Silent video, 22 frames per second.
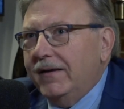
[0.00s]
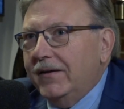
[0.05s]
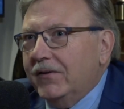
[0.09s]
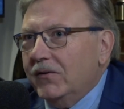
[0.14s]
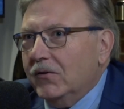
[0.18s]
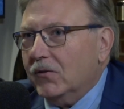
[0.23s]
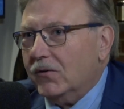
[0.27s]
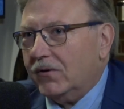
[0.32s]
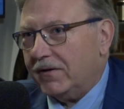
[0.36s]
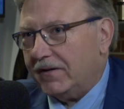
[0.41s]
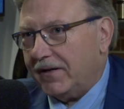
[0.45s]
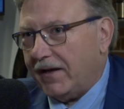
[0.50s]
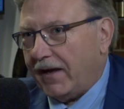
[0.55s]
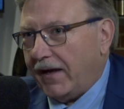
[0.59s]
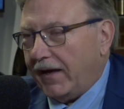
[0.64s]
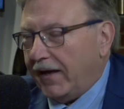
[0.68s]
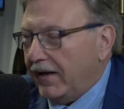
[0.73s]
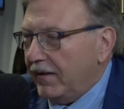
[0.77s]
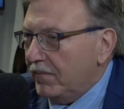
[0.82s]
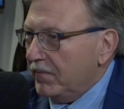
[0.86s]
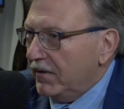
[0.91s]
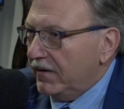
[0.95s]
your
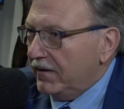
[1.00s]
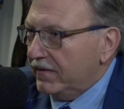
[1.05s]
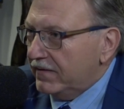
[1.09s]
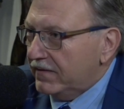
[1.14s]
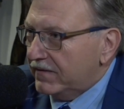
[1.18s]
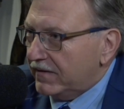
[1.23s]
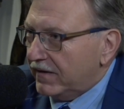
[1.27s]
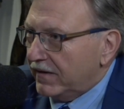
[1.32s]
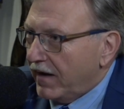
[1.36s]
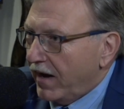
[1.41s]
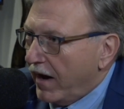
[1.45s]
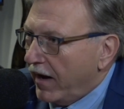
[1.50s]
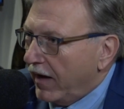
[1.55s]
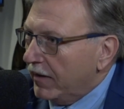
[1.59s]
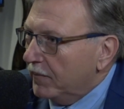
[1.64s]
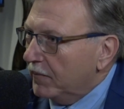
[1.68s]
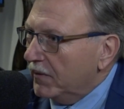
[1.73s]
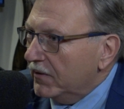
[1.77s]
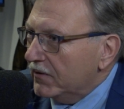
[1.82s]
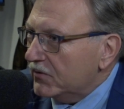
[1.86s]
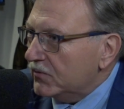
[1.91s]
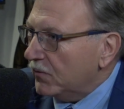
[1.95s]
name is
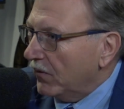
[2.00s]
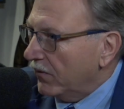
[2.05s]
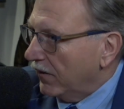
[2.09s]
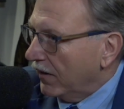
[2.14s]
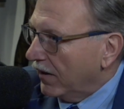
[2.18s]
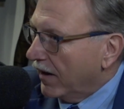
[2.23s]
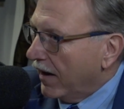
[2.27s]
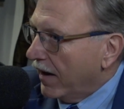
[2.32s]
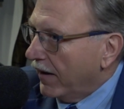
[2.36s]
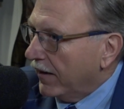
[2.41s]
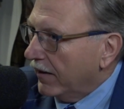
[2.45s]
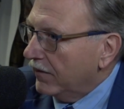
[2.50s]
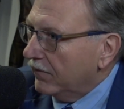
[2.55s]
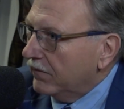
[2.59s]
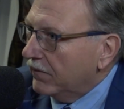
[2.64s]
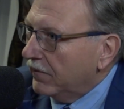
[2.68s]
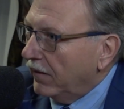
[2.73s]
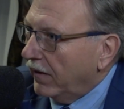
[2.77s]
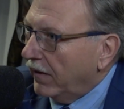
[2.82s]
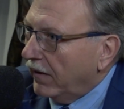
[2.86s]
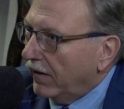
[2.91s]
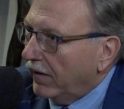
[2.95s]
synonymous with a lot of
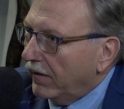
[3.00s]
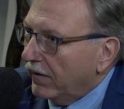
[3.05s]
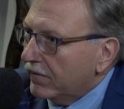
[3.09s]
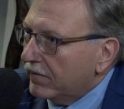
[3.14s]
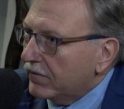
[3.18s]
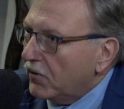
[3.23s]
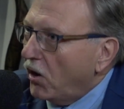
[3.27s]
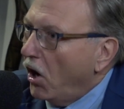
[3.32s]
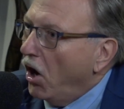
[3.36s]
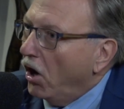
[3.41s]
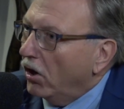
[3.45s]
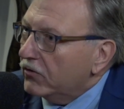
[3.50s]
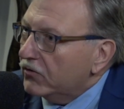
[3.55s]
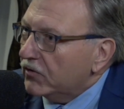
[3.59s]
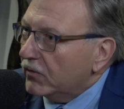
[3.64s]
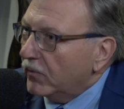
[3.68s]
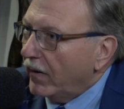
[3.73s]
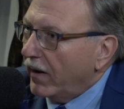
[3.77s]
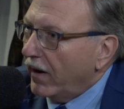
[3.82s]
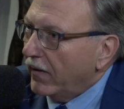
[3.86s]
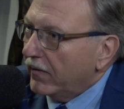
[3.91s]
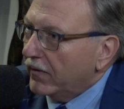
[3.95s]
thoughts
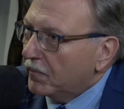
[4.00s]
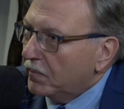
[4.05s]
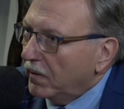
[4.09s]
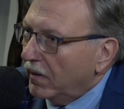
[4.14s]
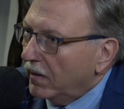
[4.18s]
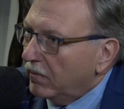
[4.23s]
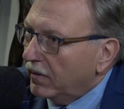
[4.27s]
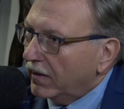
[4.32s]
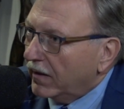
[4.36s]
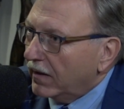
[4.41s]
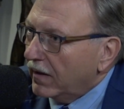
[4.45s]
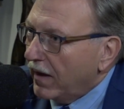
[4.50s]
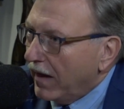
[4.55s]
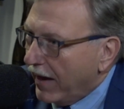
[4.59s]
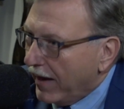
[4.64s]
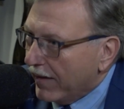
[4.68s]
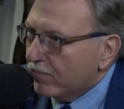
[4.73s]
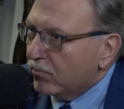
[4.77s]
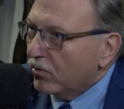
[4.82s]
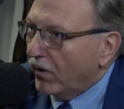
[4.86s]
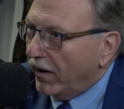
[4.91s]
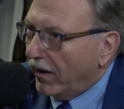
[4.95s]
around the public
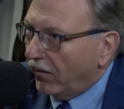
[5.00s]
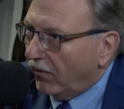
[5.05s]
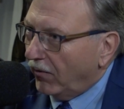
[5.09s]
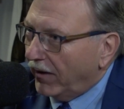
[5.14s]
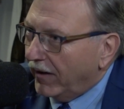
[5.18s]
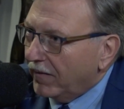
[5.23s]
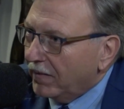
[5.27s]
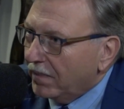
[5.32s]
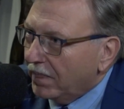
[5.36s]
library.